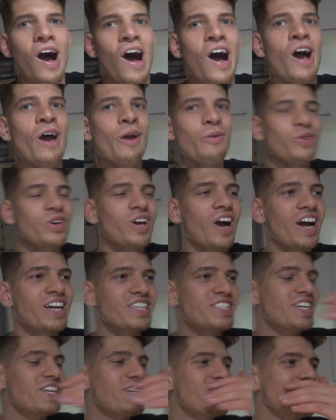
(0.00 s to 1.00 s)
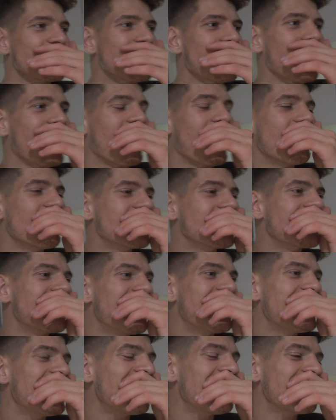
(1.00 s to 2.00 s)
I hope you guys did enjoy it. I was a
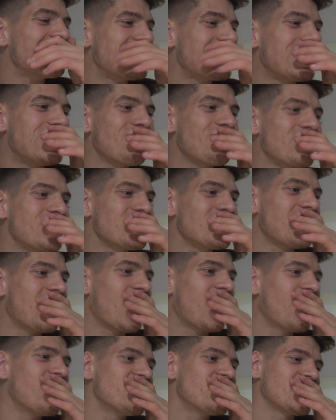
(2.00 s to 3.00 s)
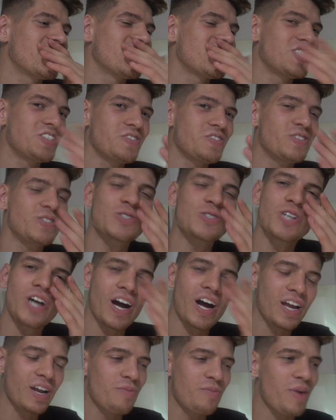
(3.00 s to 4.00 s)
little deep at times. I do feel
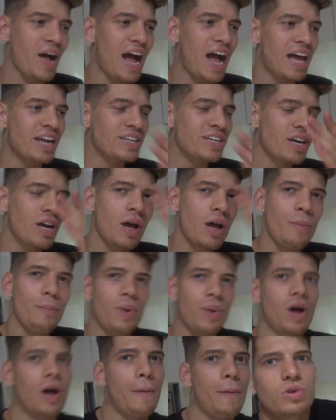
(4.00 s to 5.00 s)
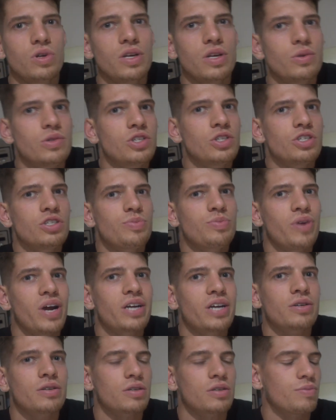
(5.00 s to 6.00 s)
kind of bad, but it was just a
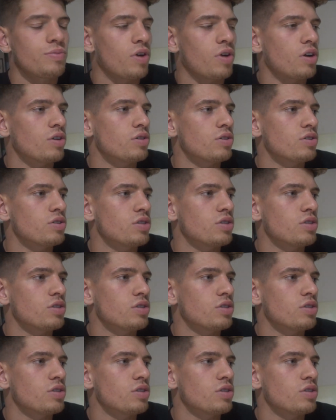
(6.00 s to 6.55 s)
prank, bro.